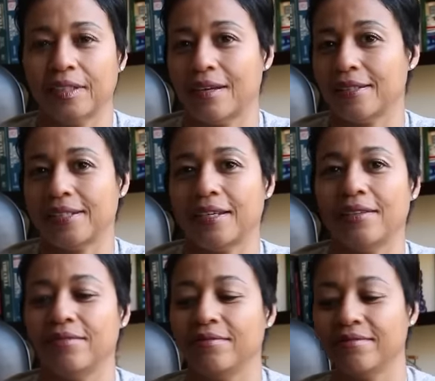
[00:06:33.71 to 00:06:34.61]
I
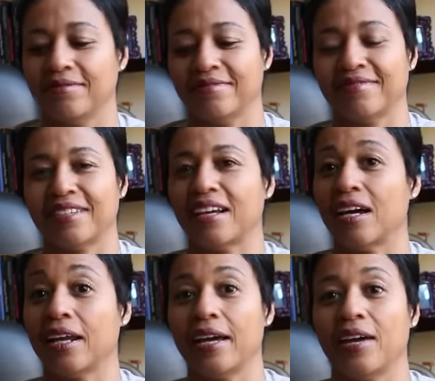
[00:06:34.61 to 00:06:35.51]
said, you
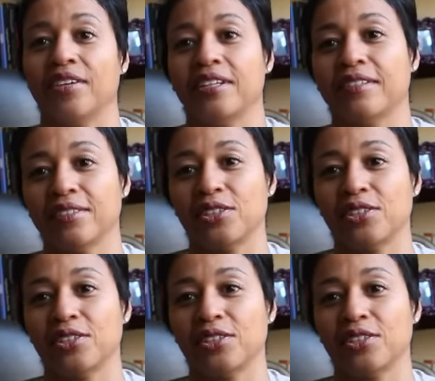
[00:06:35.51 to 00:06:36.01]
gotta have it.